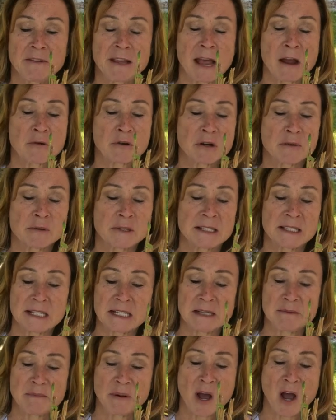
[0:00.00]
flower
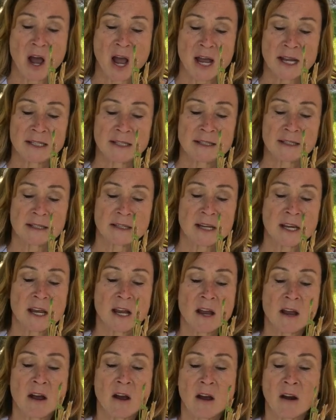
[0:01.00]
seed pods
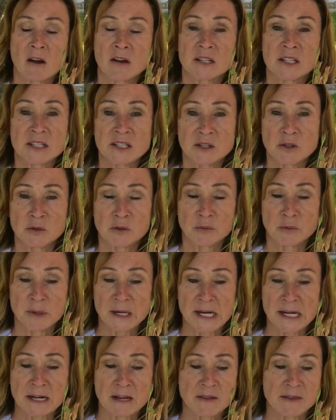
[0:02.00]
are still
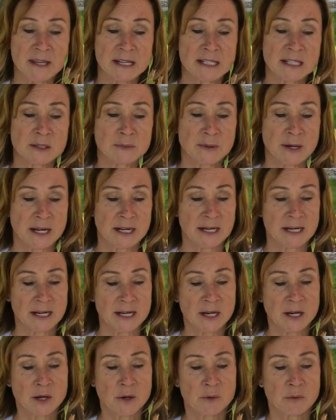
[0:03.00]
green on this one,
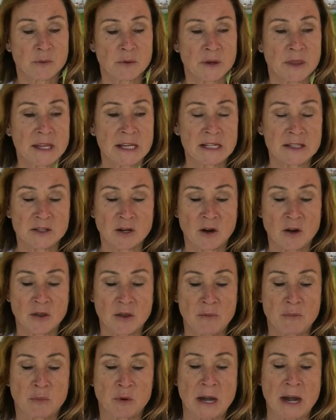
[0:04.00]
where these are
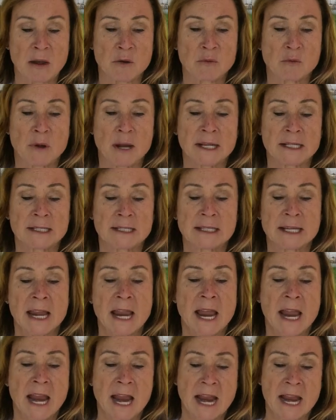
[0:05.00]
the brown ones.
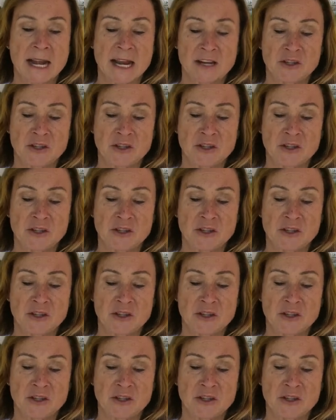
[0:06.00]
And